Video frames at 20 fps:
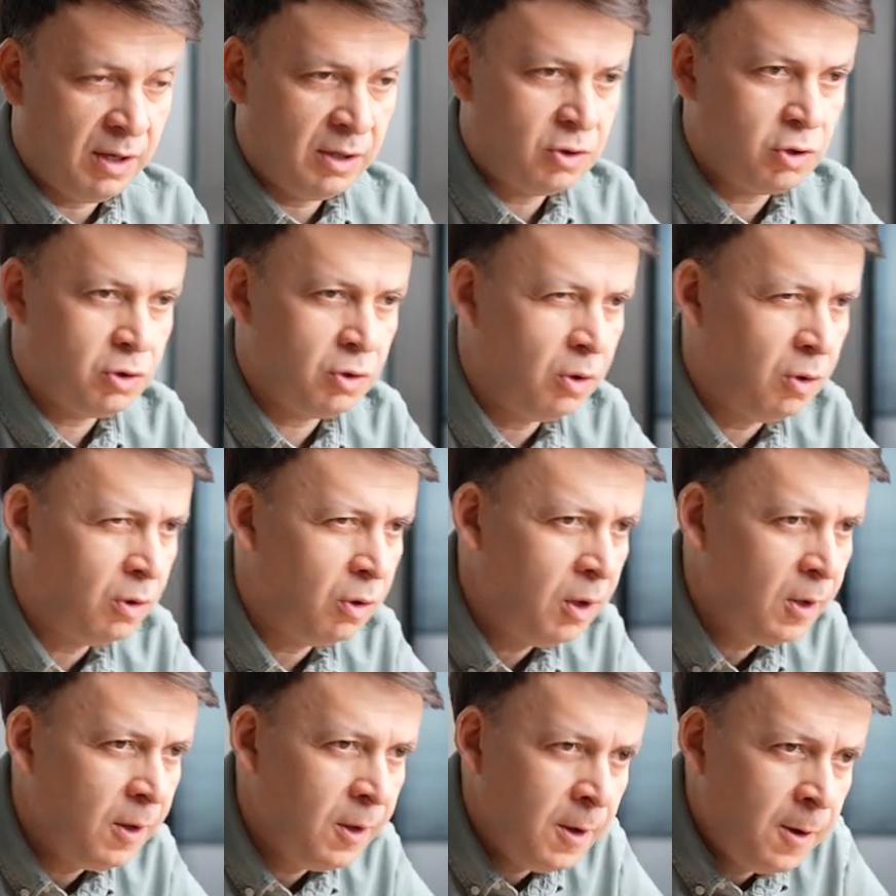
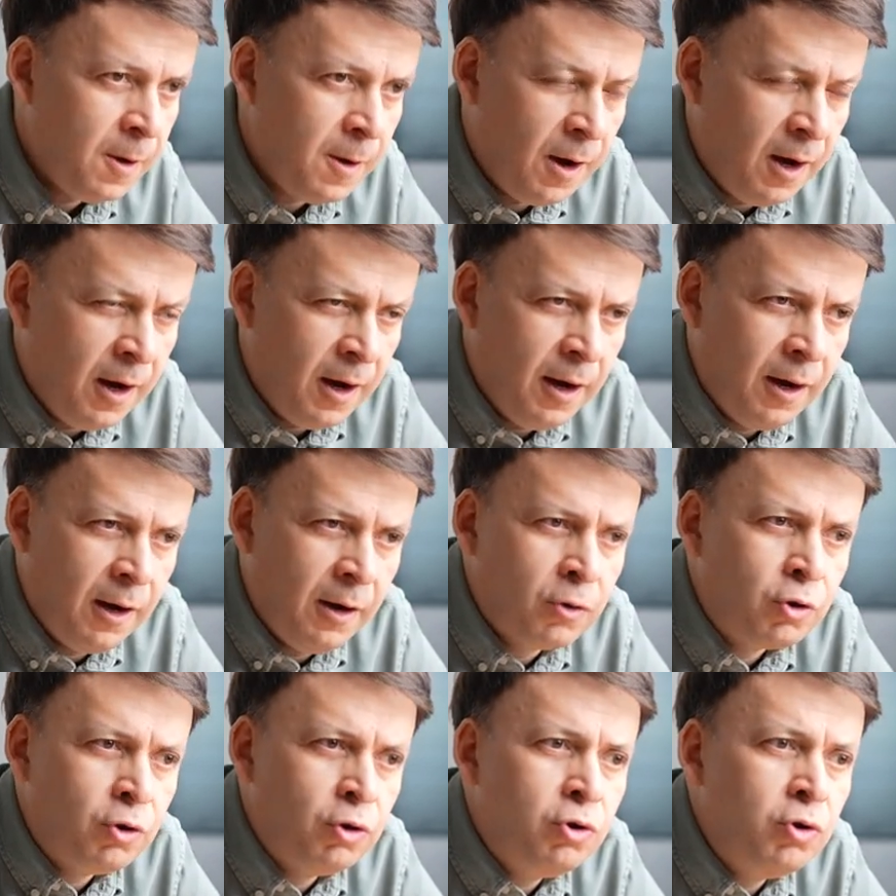So,
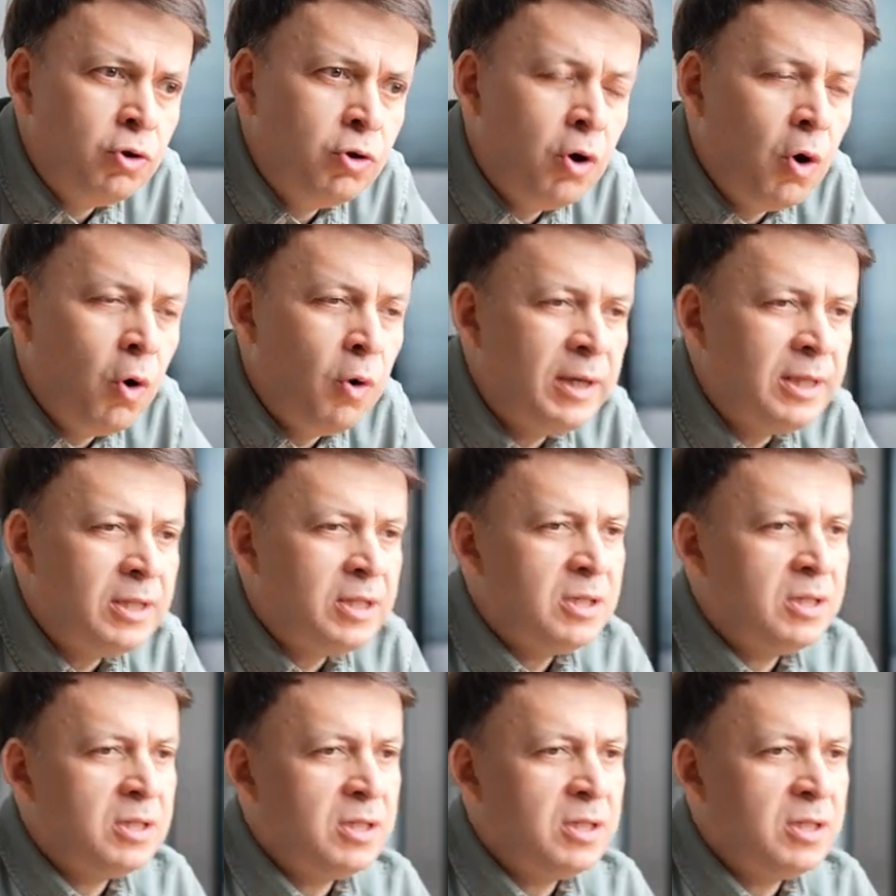could you go into